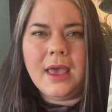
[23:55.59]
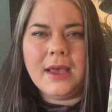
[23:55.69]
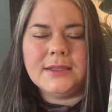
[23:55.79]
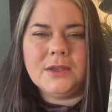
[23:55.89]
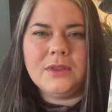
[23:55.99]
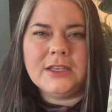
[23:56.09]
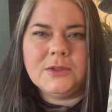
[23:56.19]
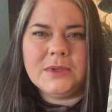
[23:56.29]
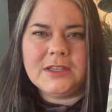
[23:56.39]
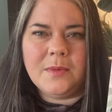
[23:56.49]
And so
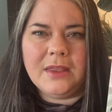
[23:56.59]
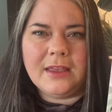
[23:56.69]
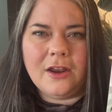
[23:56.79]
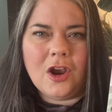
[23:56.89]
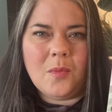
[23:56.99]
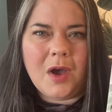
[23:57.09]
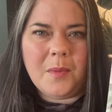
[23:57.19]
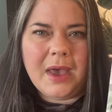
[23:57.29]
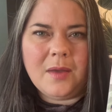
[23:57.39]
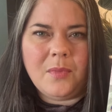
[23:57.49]
this was something that her
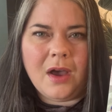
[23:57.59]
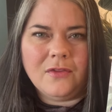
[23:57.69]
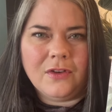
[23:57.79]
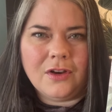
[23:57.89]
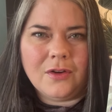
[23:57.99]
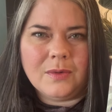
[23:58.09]
mom had bought for her.